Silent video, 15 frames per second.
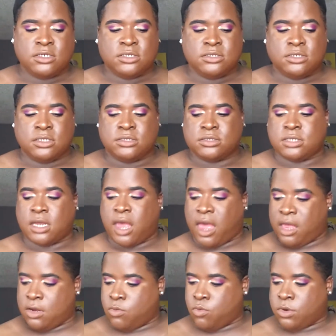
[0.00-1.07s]
just to
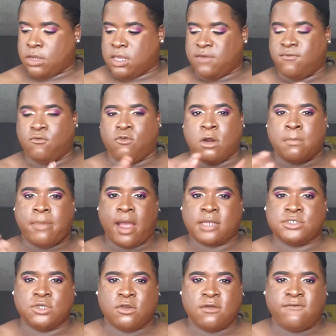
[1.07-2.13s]
give warmth back
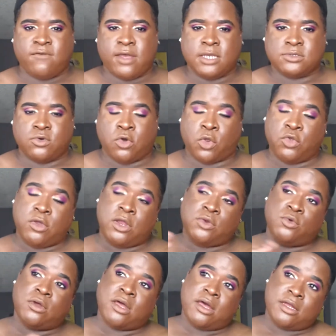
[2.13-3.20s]
to your face, or you can
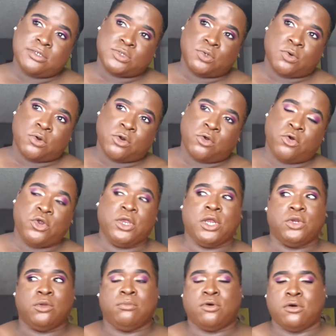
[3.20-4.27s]
do contour, or you can
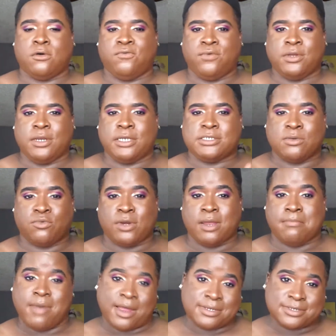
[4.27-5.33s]
do both. It doesn't really
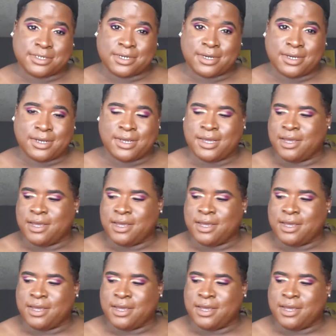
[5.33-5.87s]
matter.